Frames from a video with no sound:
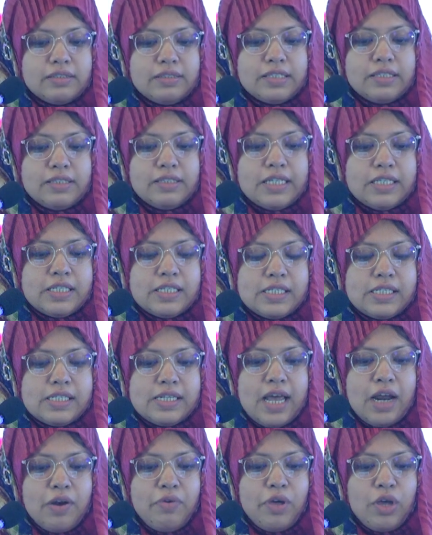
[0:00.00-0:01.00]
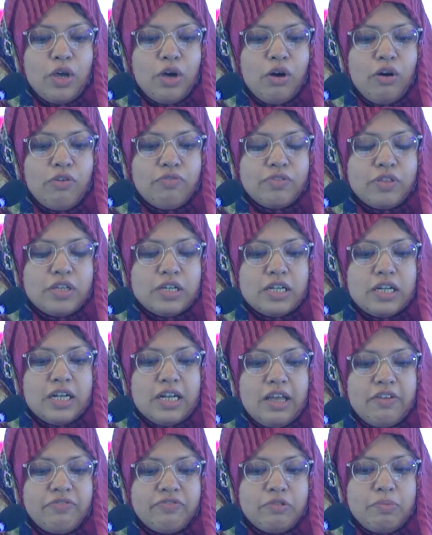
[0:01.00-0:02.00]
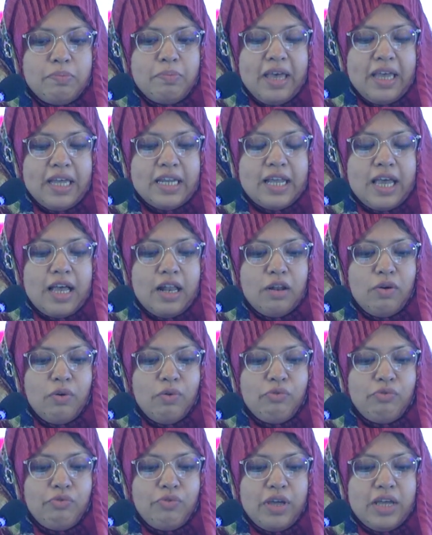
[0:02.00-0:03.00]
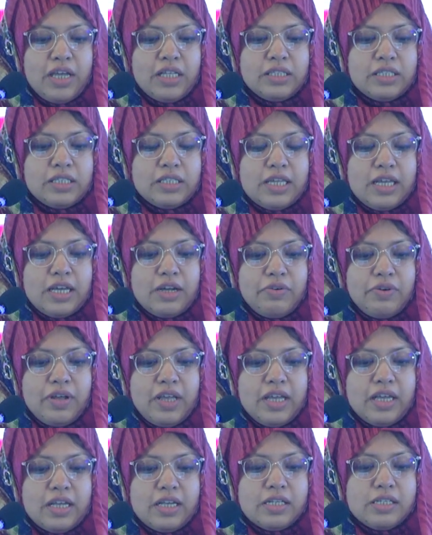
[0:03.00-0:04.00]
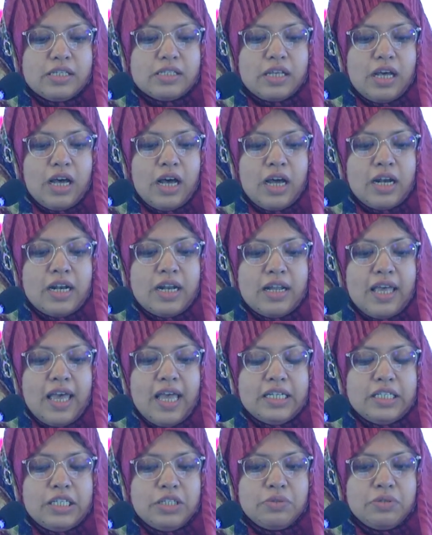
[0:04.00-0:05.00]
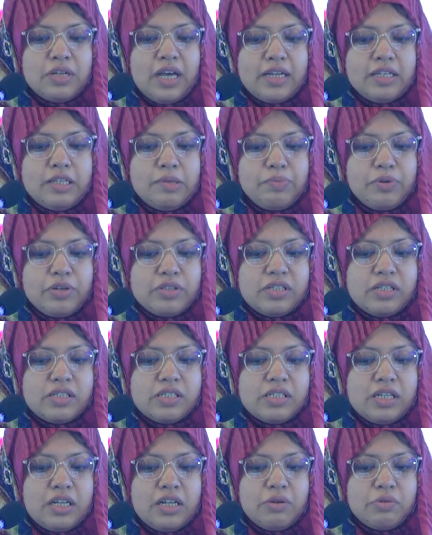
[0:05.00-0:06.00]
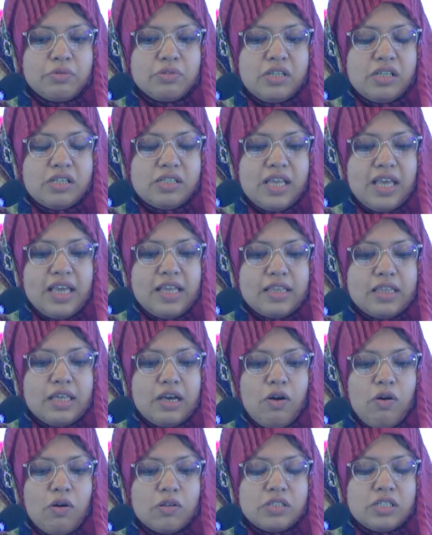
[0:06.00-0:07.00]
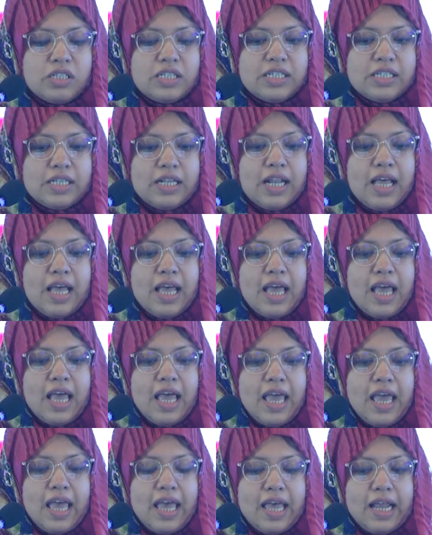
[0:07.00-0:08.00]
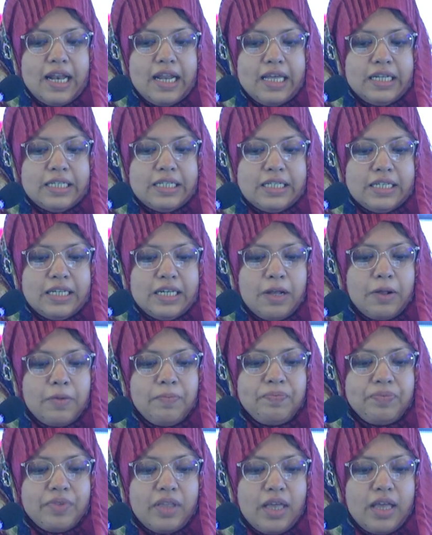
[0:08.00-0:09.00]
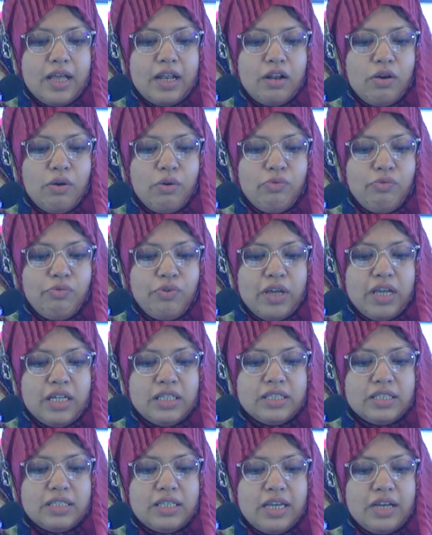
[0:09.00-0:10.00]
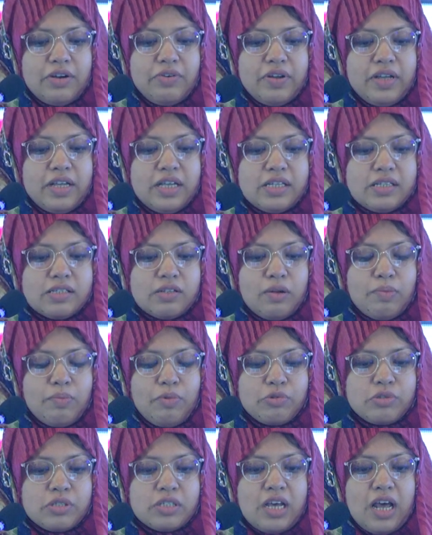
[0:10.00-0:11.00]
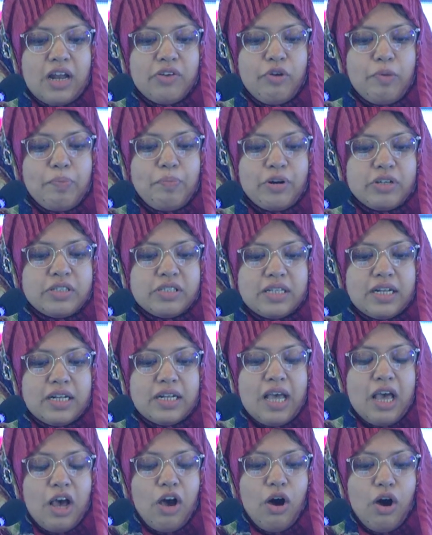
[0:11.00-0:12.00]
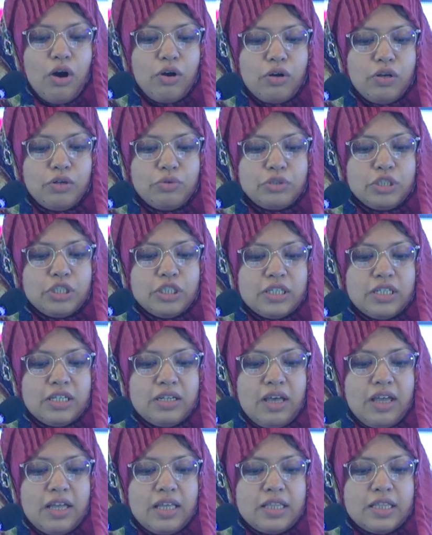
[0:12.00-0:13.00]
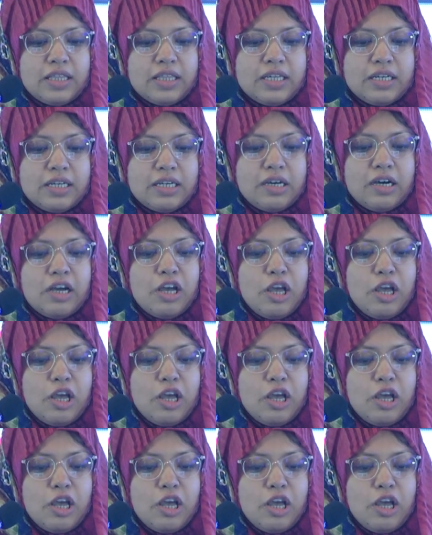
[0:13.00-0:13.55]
distal narrowing of the left main, along with there is 80 to 90% stenosis in the ostial LAD, along with there is almost 100% occlusion in the